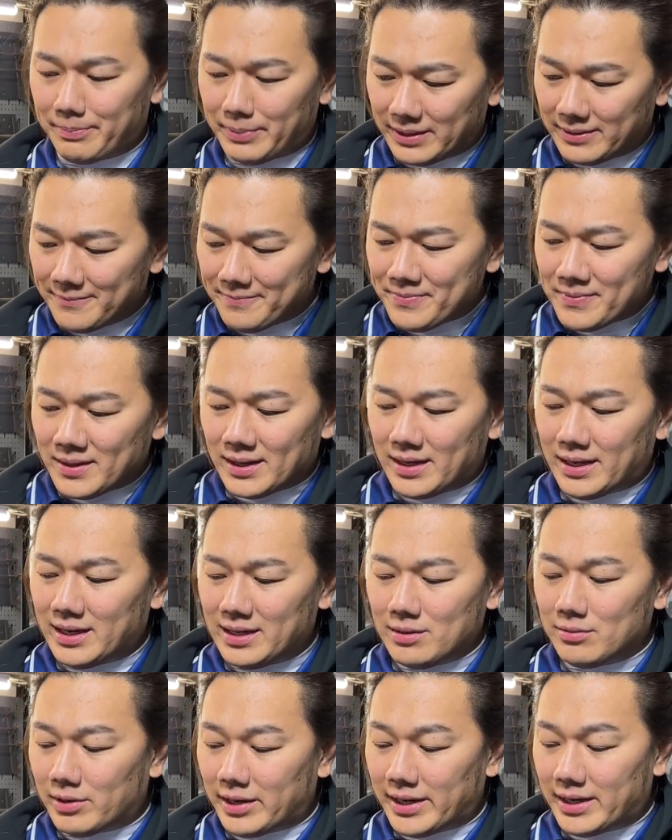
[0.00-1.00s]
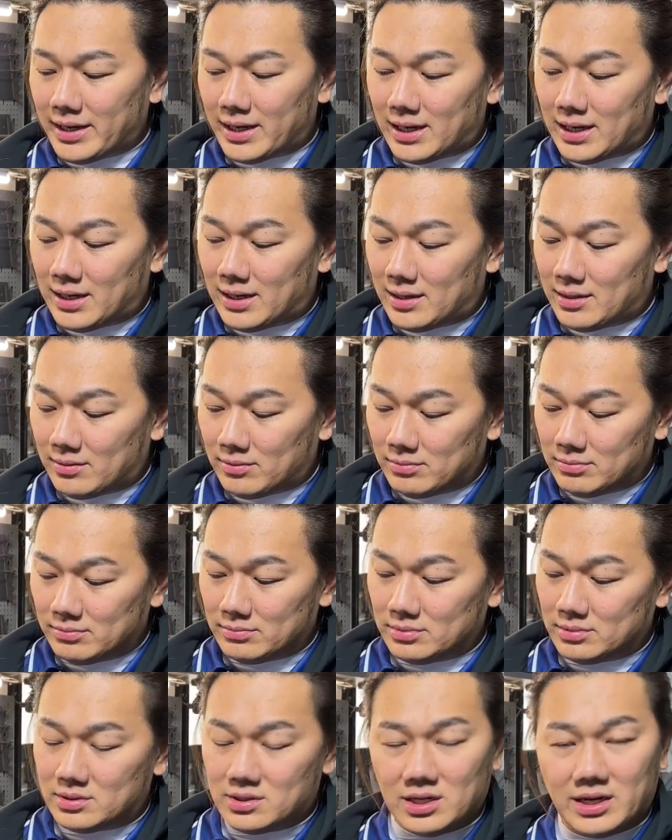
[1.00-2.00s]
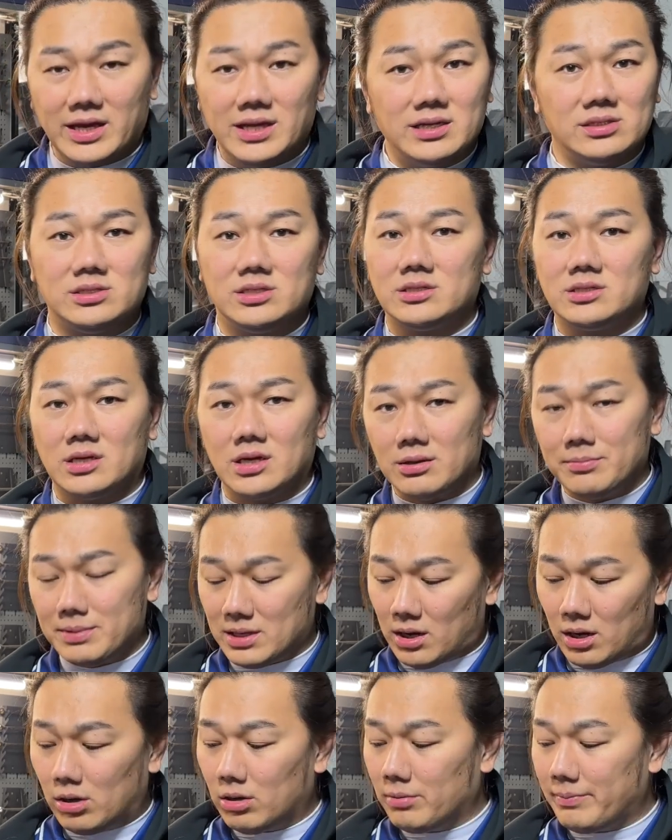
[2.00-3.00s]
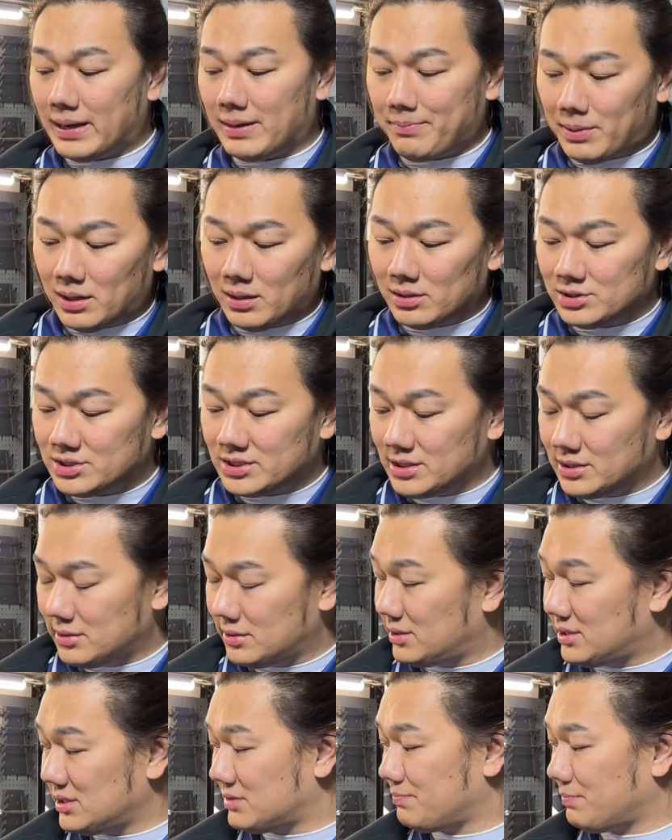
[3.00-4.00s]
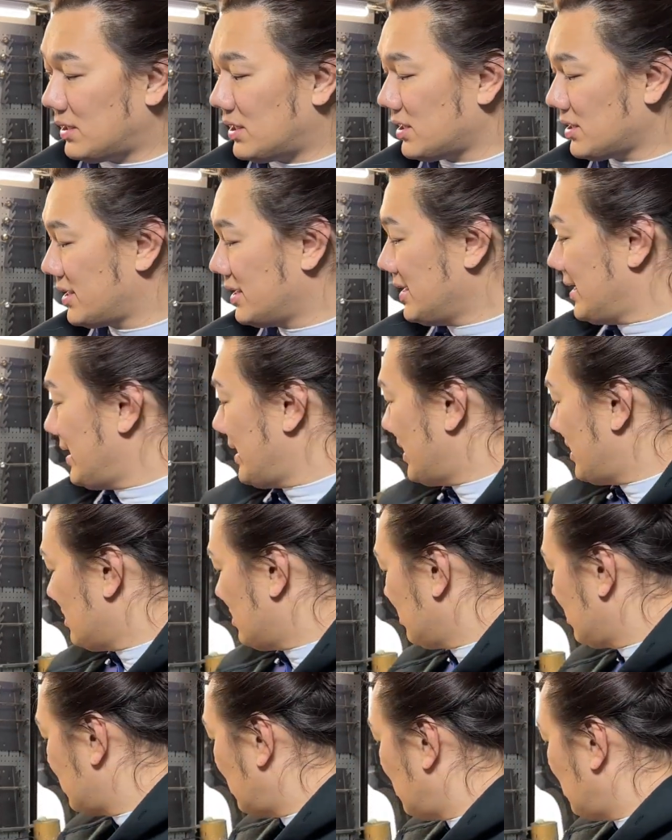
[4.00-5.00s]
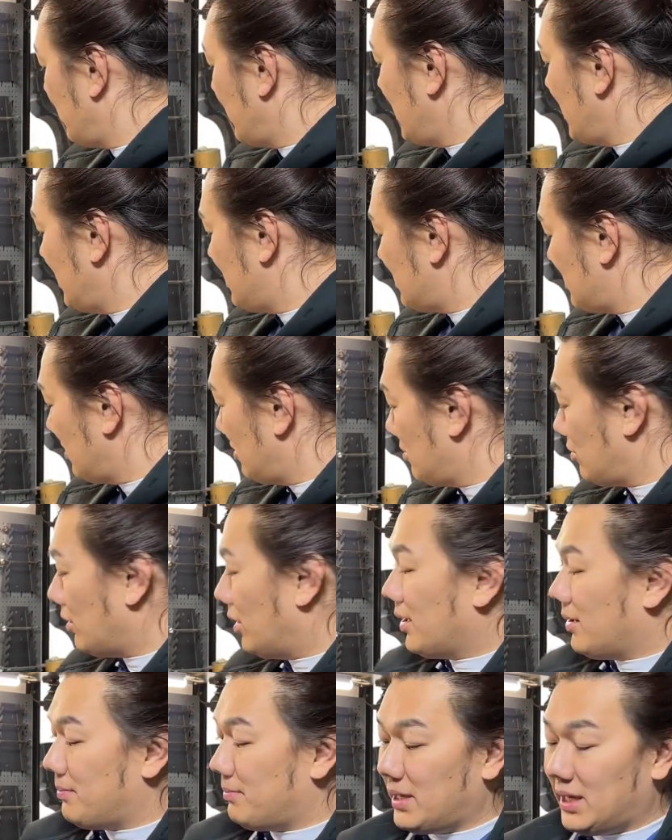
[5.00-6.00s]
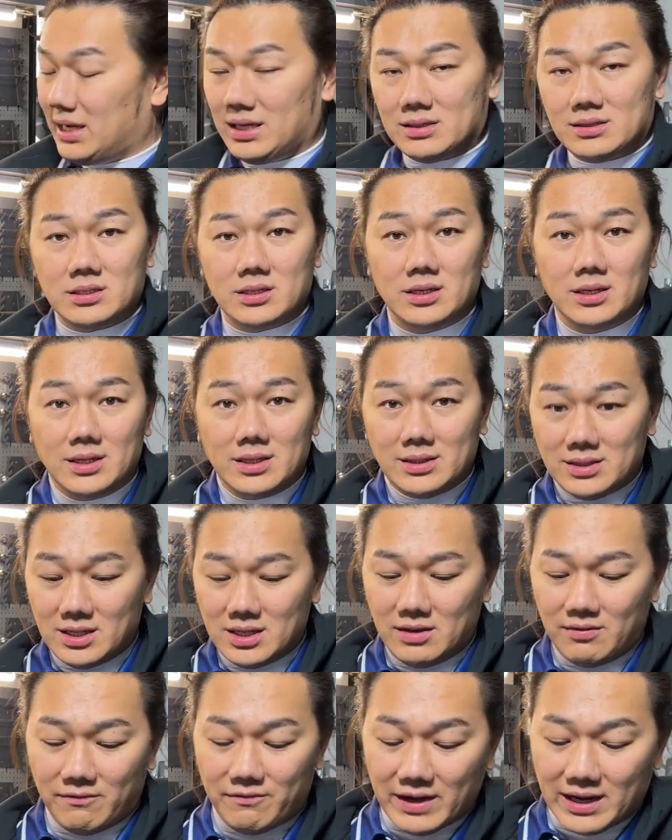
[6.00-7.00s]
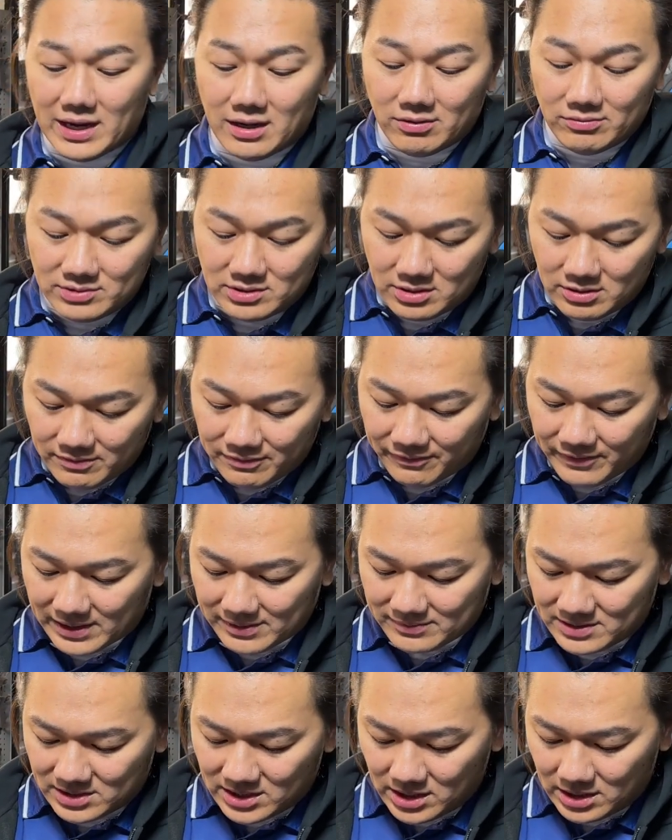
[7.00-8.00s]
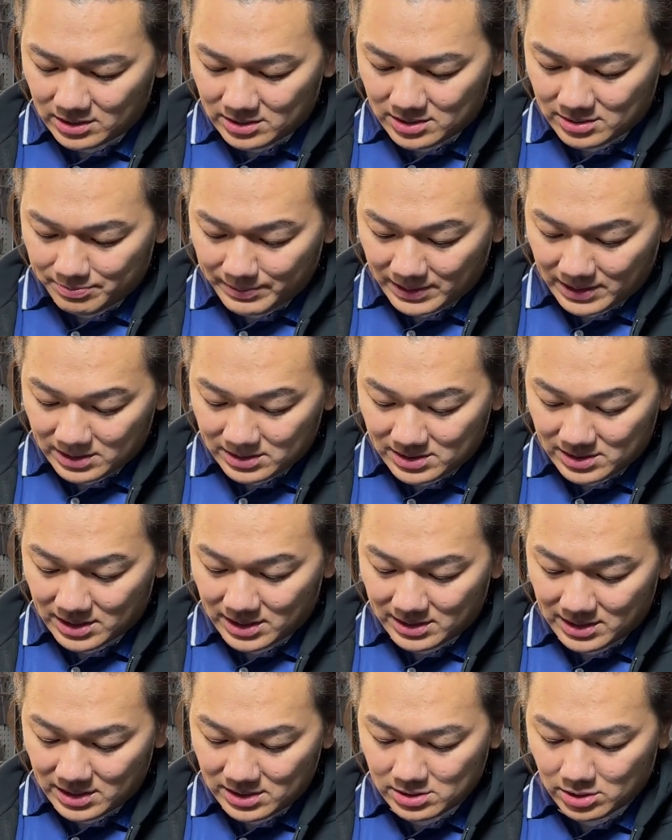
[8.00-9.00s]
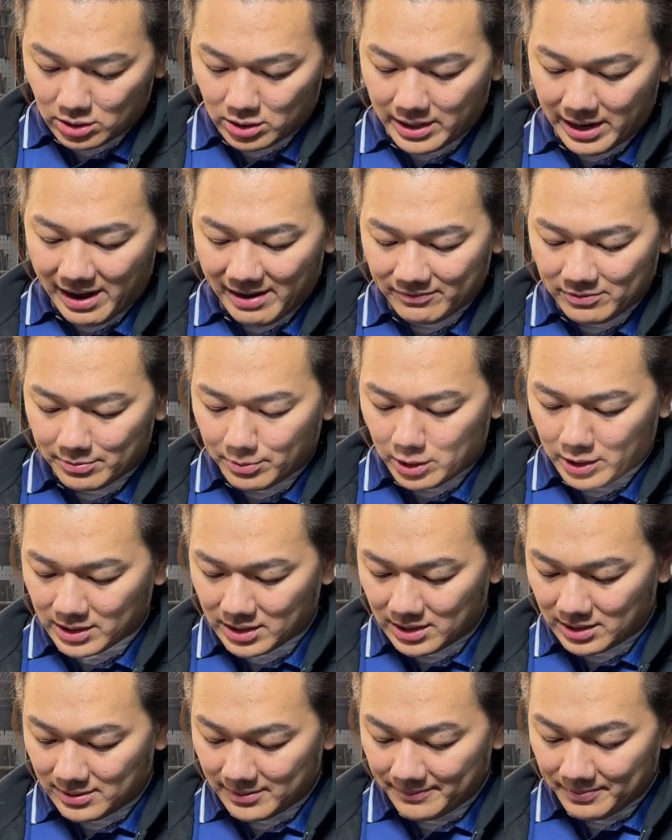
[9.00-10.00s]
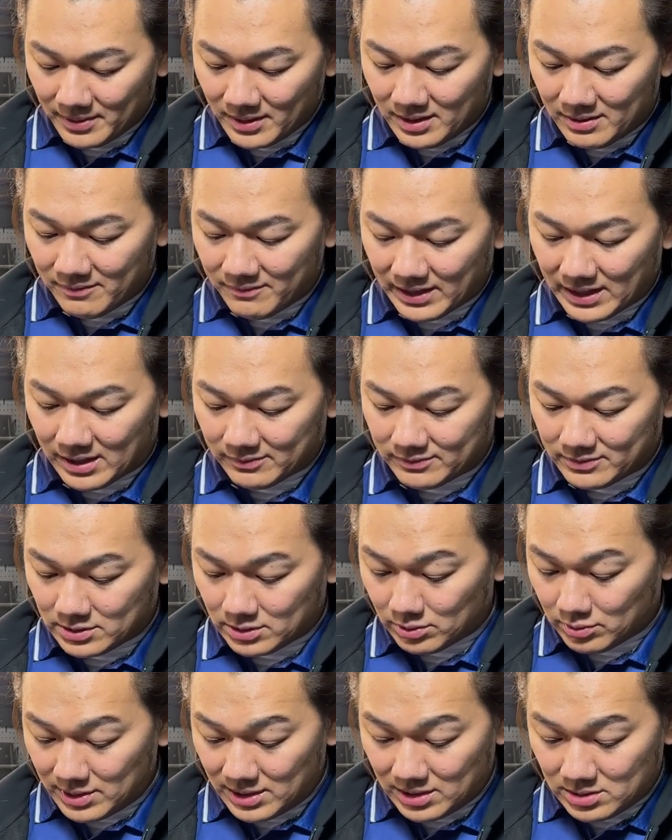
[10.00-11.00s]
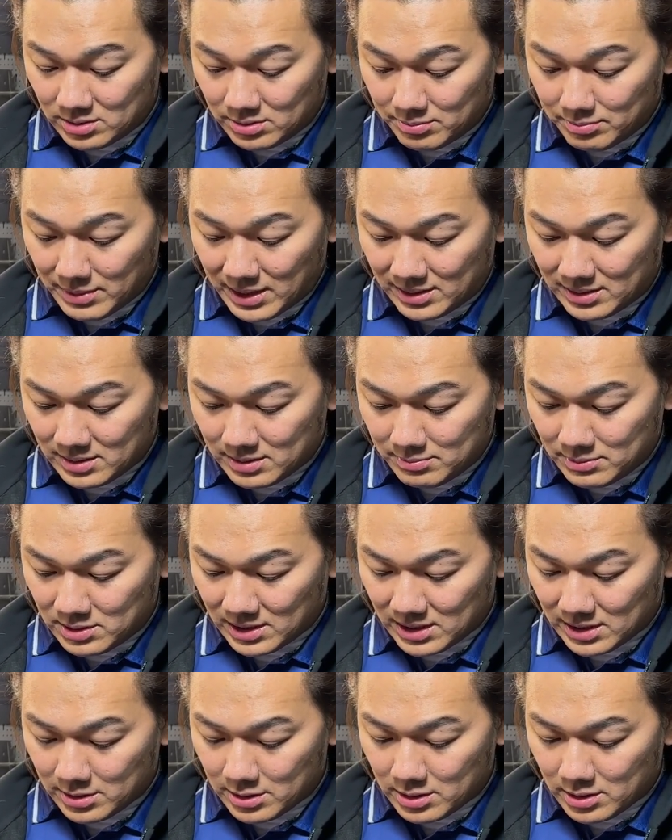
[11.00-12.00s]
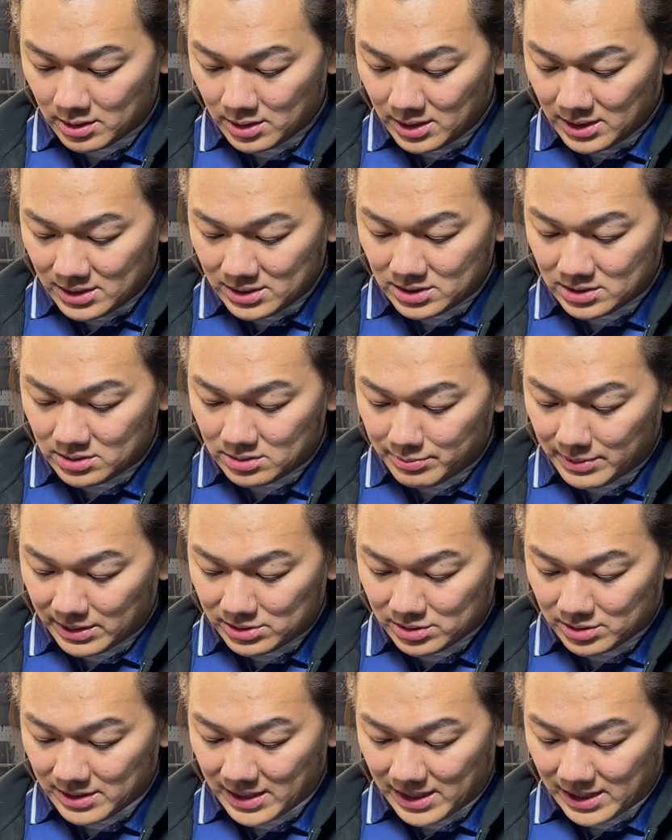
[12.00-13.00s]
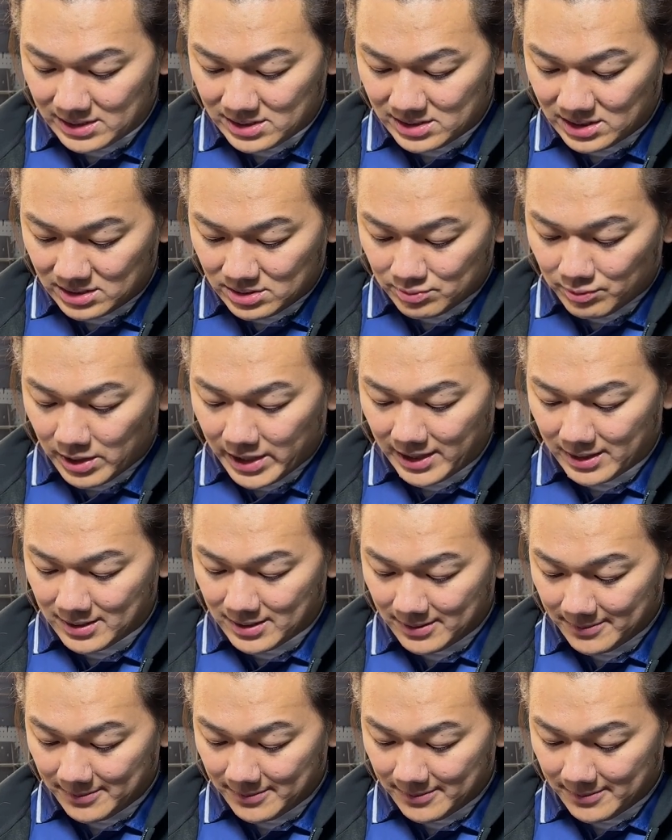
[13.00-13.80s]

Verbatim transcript: But anyway, uh, today is just going to be all about polishing this block, and also we need to mate the valves to the valve seats, because uh, these are aftermarket valves, so we need to mate them together just to make sure that it sits right